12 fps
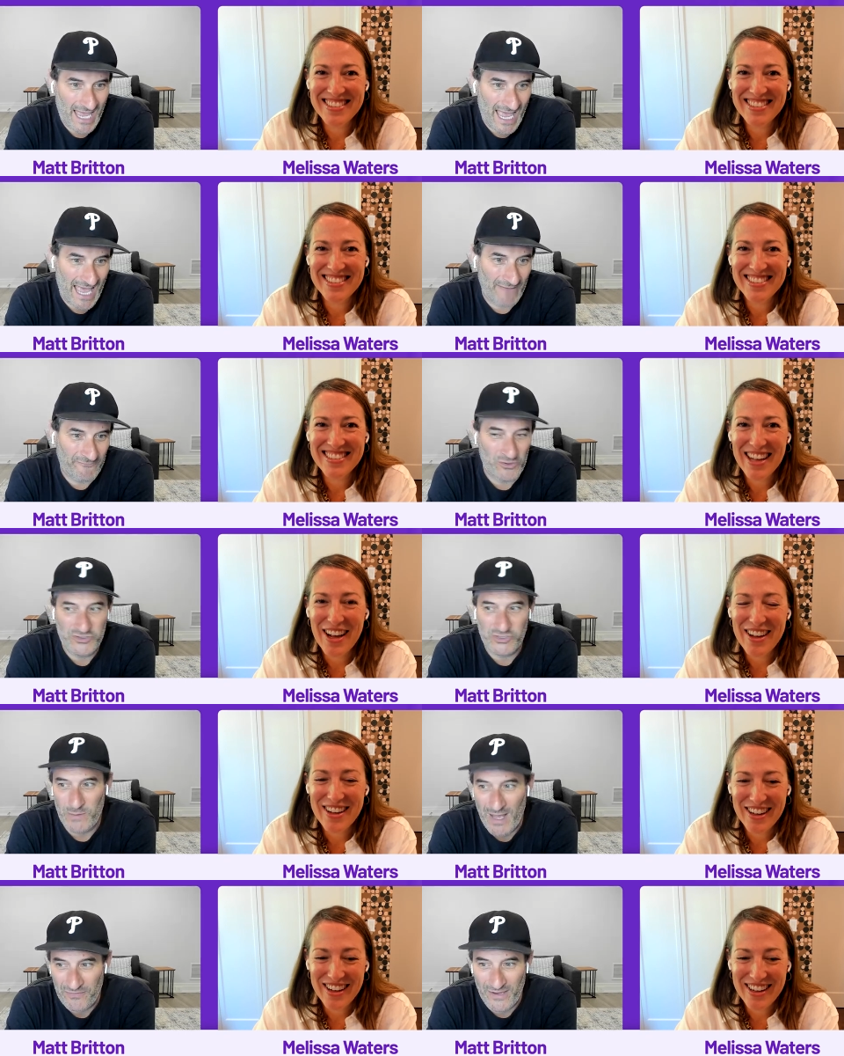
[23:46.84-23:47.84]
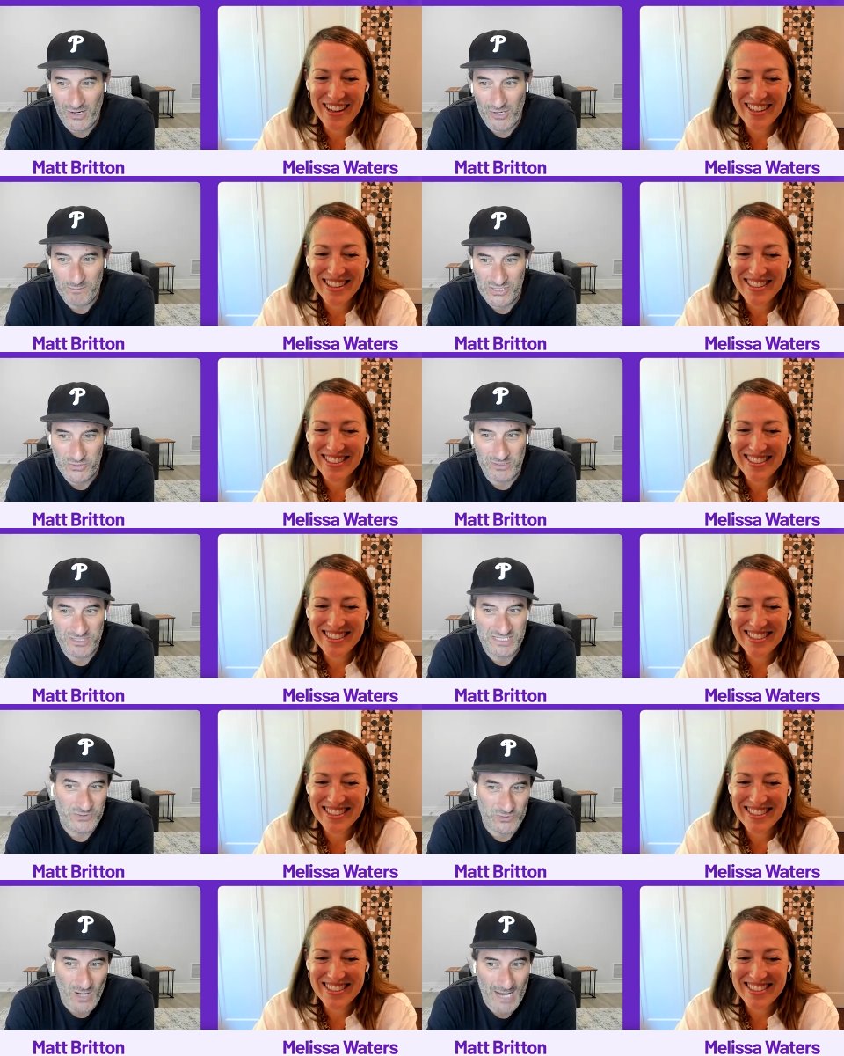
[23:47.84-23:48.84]
Speaker 1: And for those of you out there, be sure to
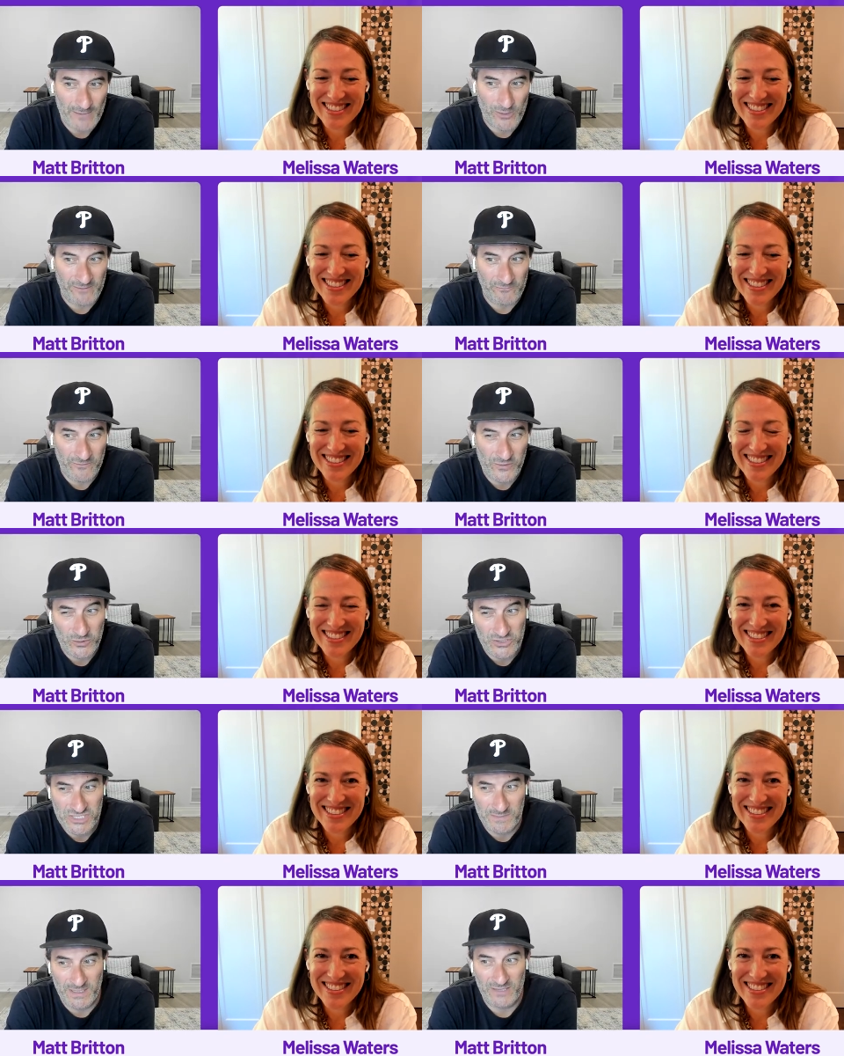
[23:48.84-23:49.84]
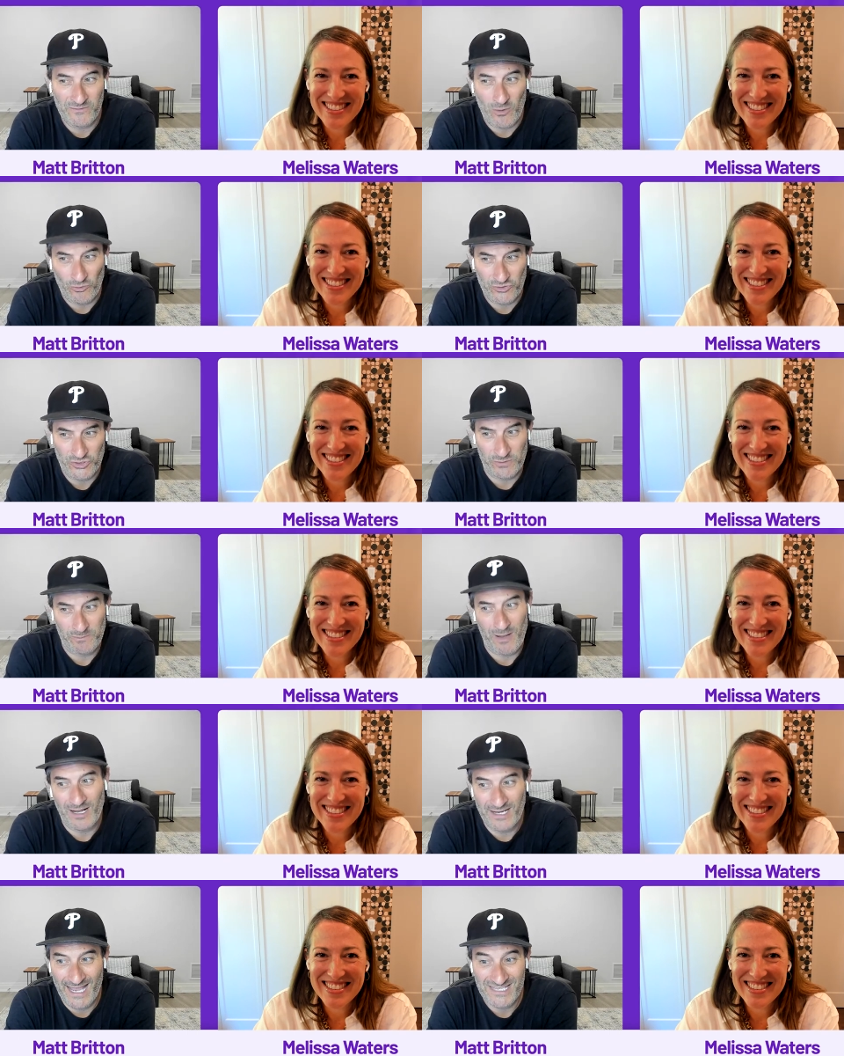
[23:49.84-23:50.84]
subscribe, rate, and review the Speed of Culture
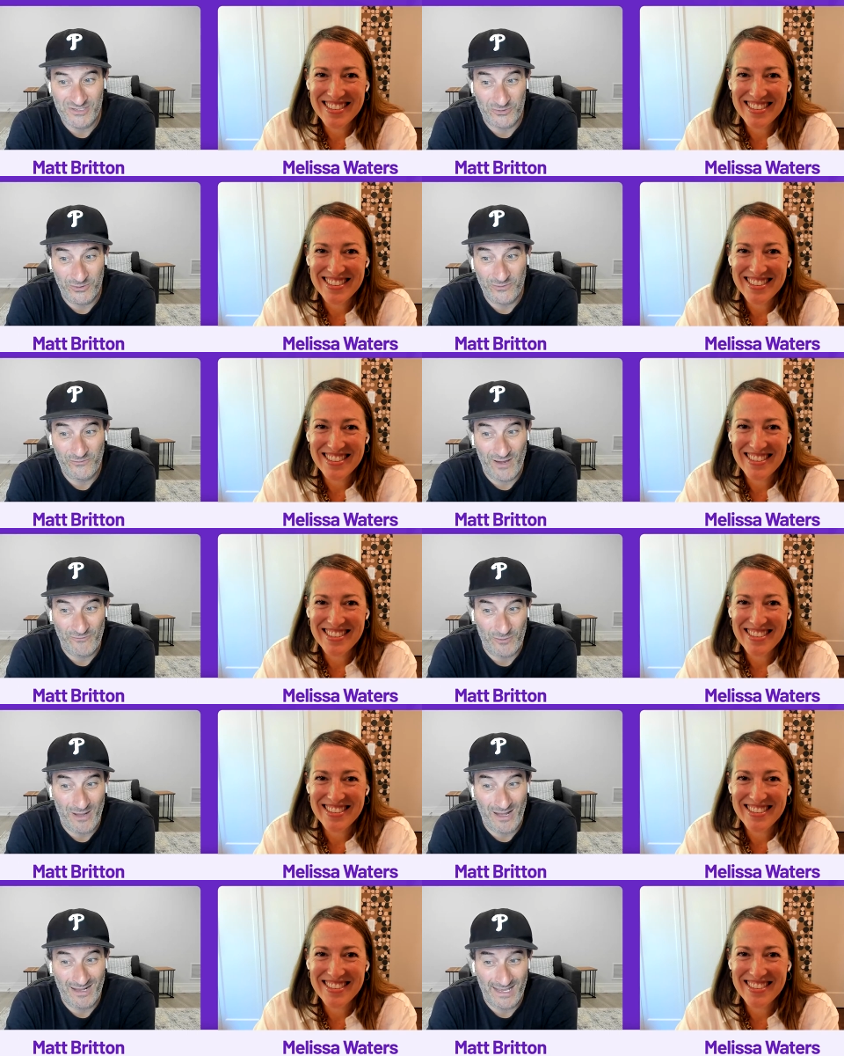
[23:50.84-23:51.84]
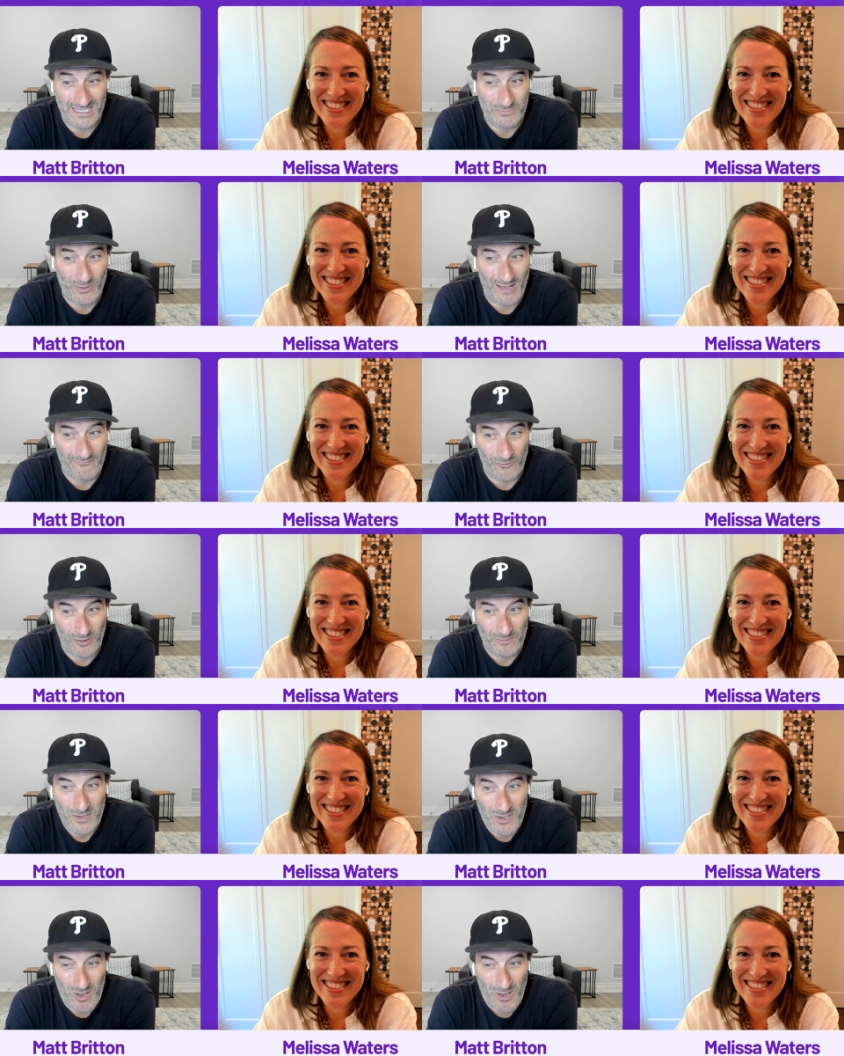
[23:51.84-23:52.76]
podcast on your favorite podcast platform.